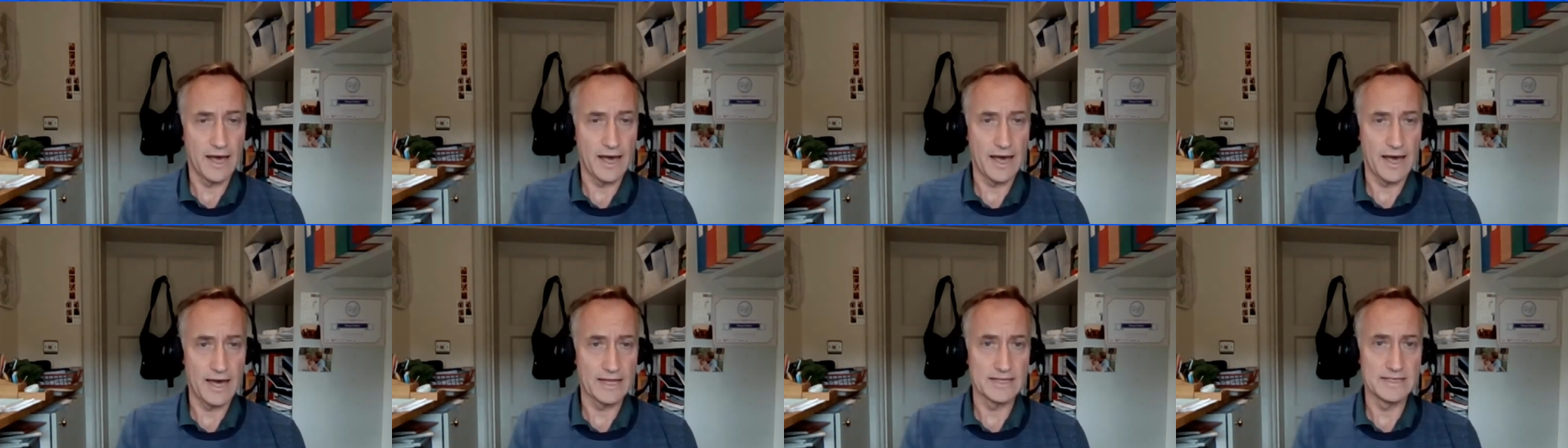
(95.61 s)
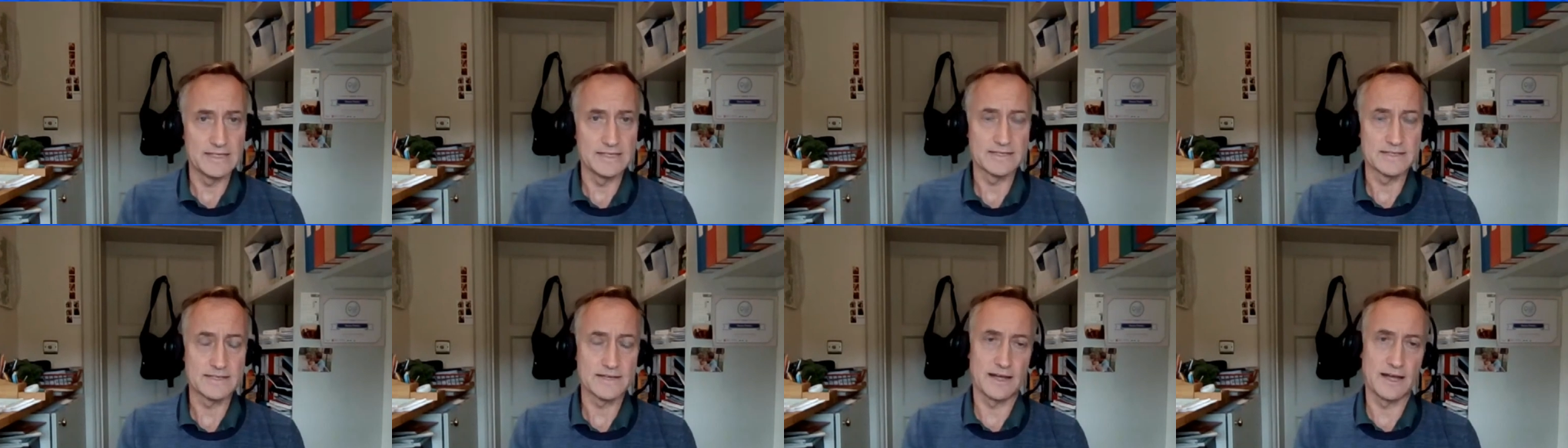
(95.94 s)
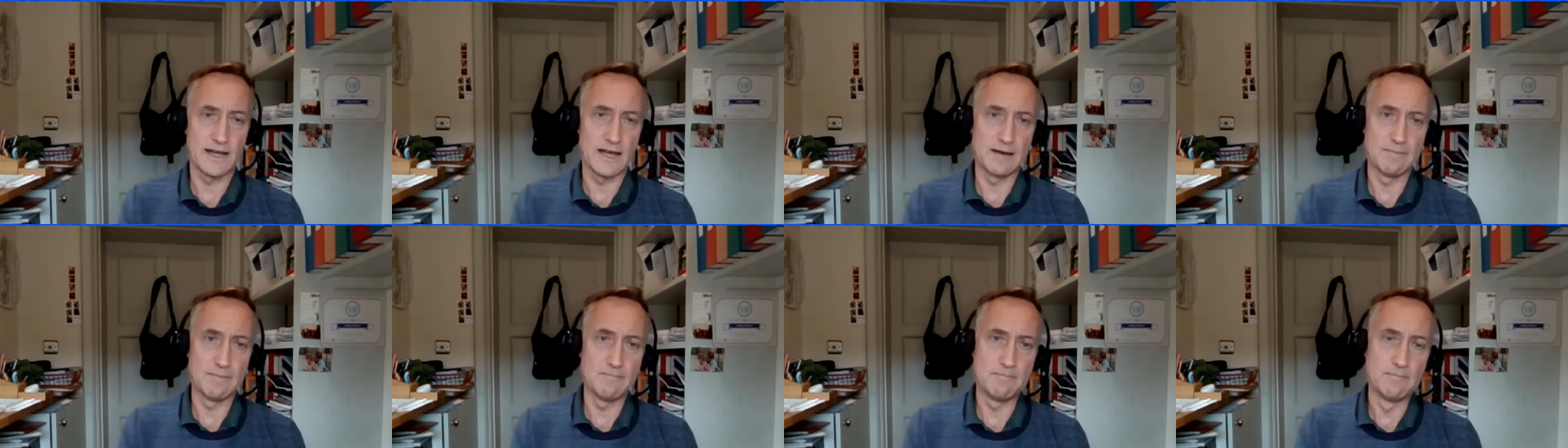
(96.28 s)
and
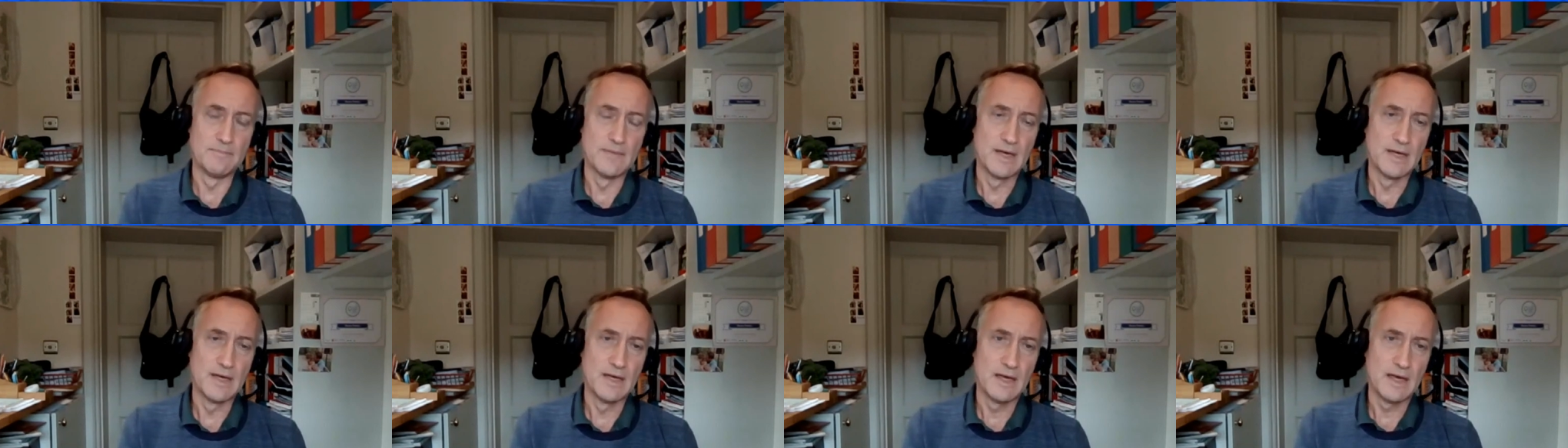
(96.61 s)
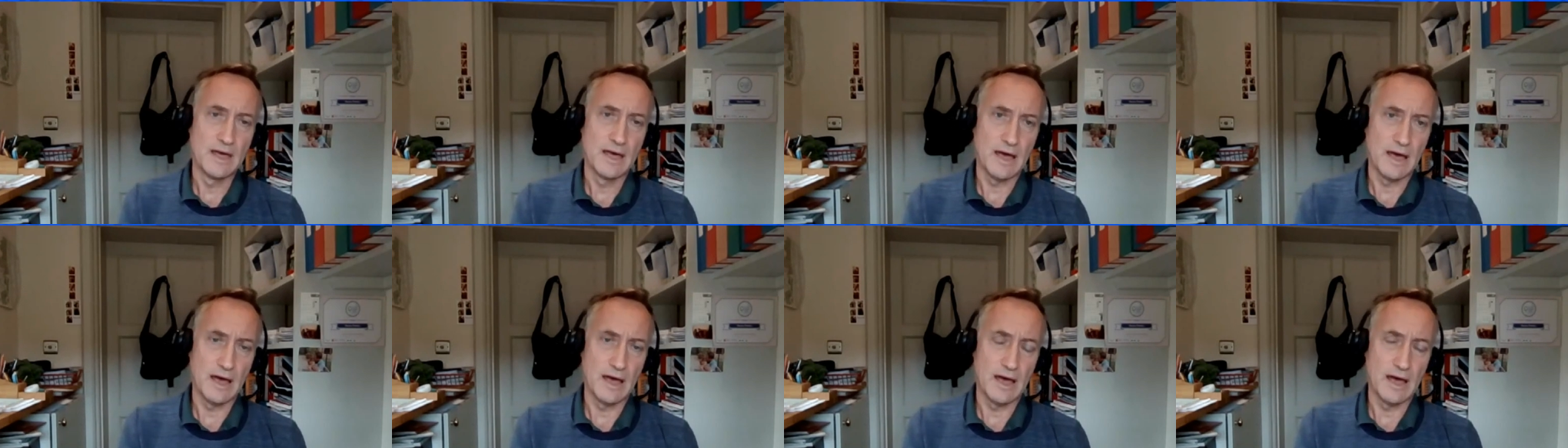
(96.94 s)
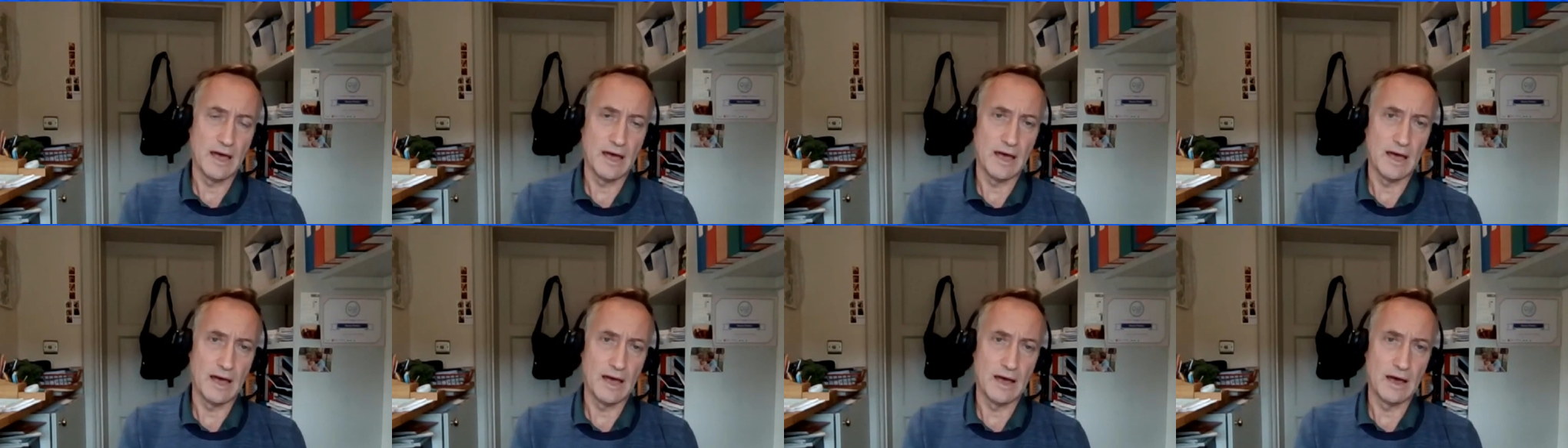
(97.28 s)
um,
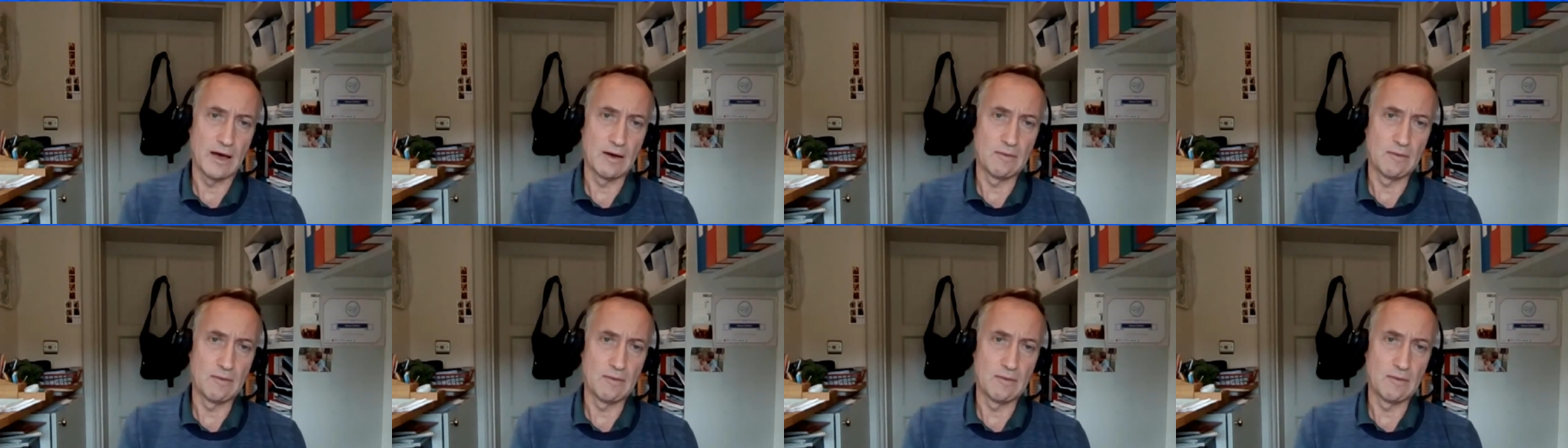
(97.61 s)
uh,